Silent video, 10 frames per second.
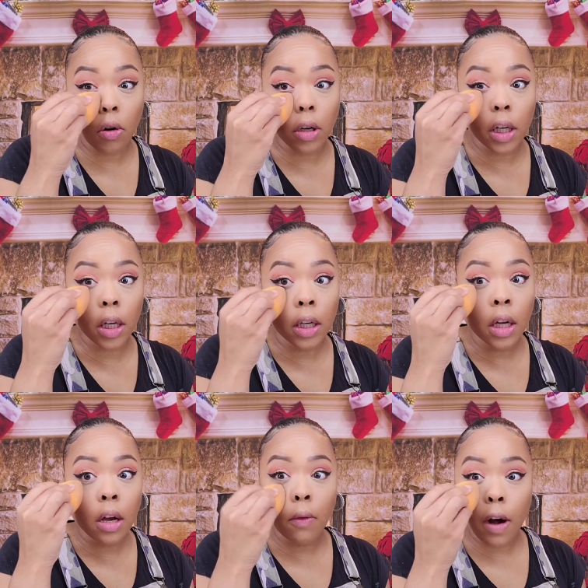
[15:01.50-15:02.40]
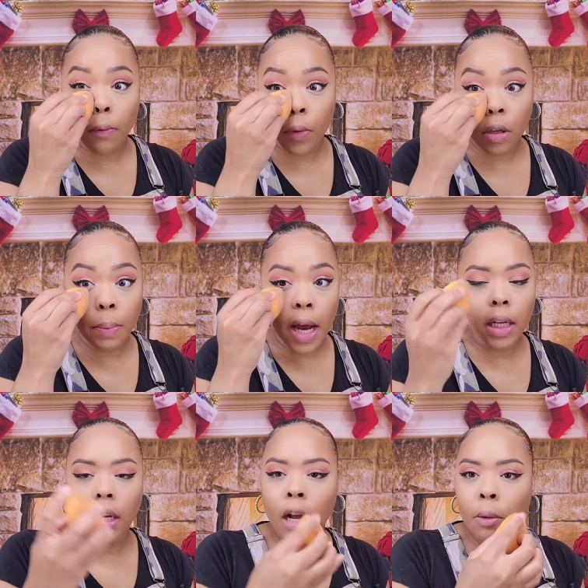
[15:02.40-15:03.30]
corner when I'm first
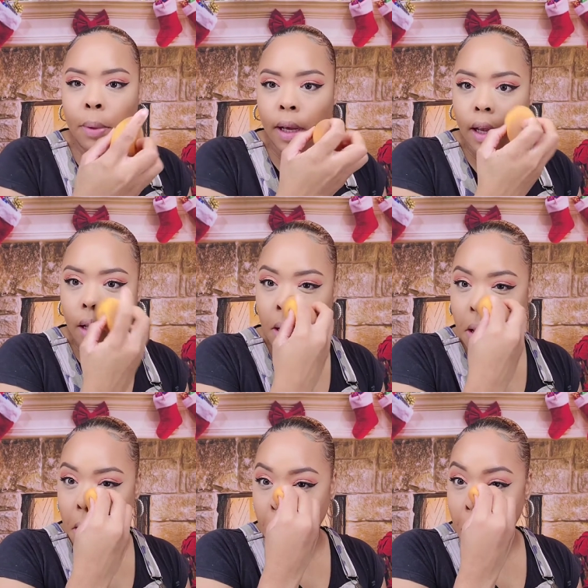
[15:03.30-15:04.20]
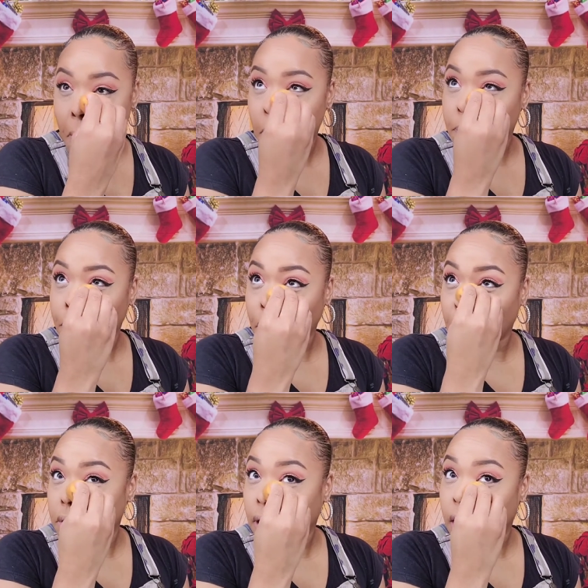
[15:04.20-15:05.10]
patting it out, but
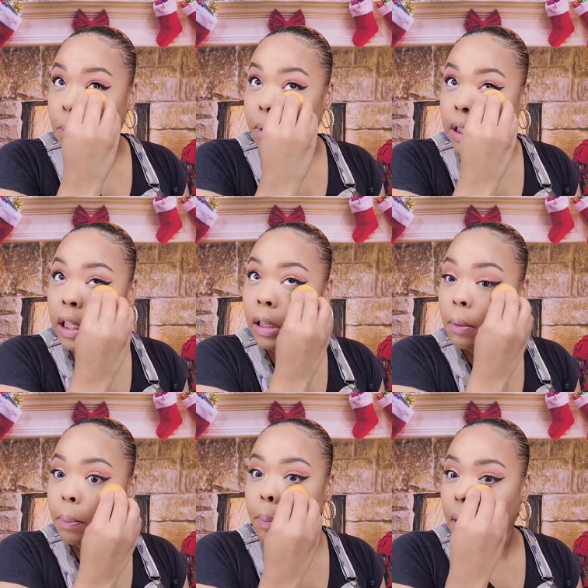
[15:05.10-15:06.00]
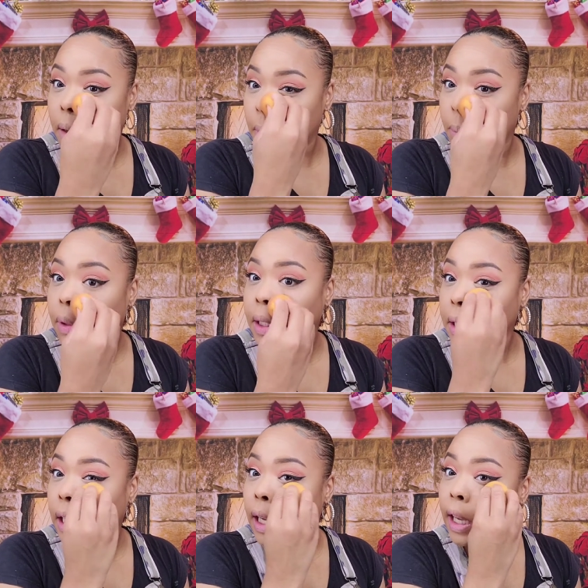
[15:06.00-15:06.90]
to complete
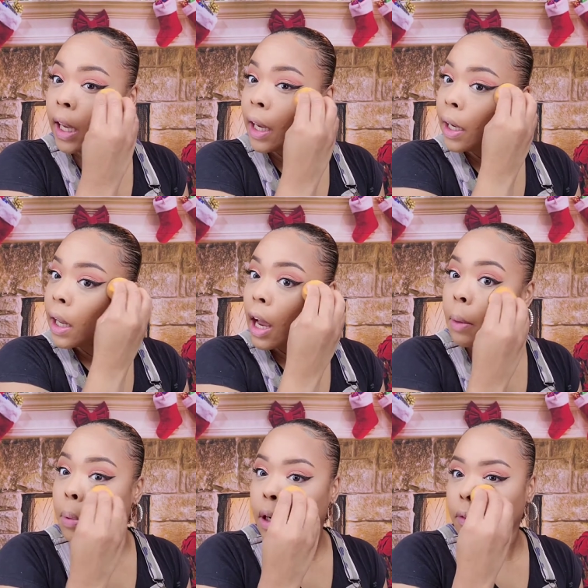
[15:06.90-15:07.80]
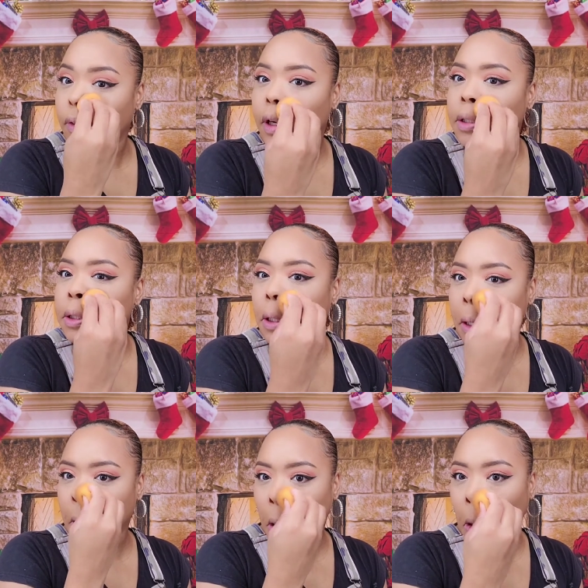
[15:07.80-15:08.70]
blending it in, I prefer to
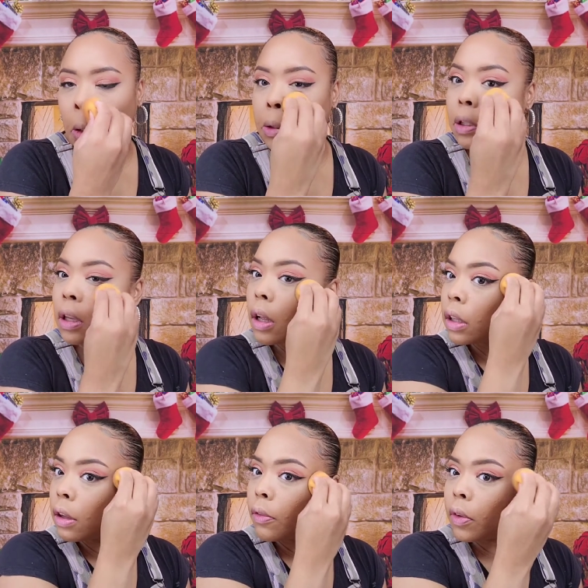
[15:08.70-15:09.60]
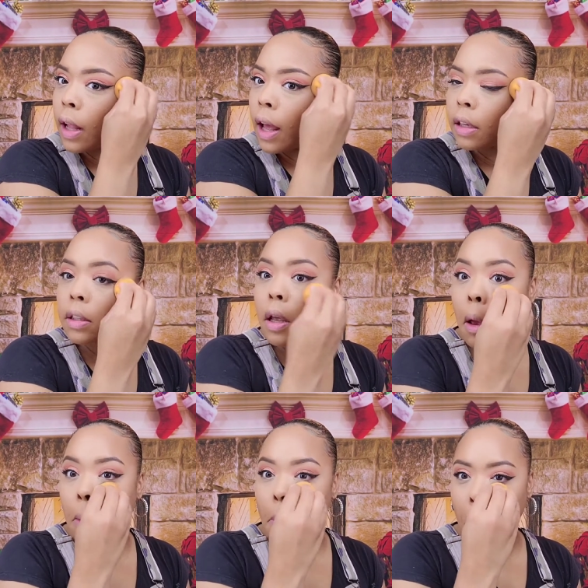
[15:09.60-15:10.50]
use the flat
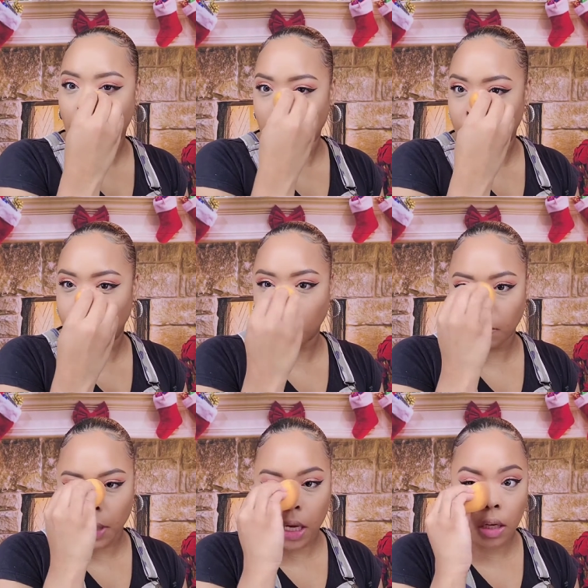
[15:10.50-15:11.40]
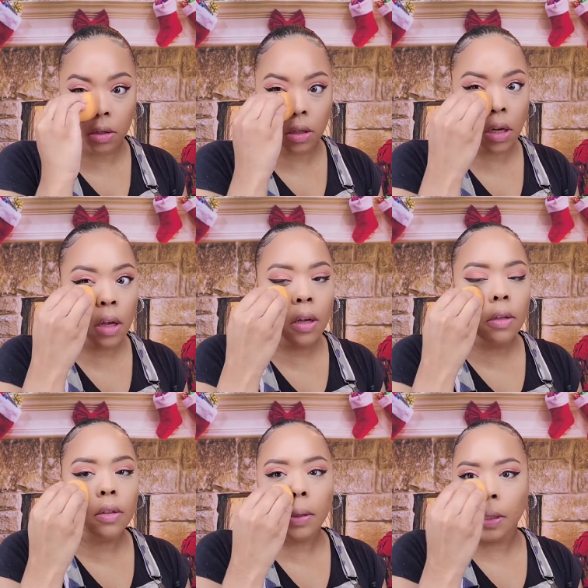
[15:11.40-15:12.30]
part of the sponge.
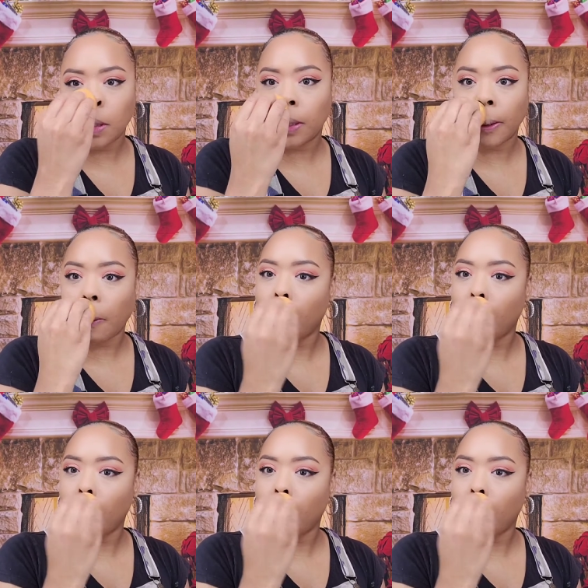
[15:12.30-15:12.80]
So this is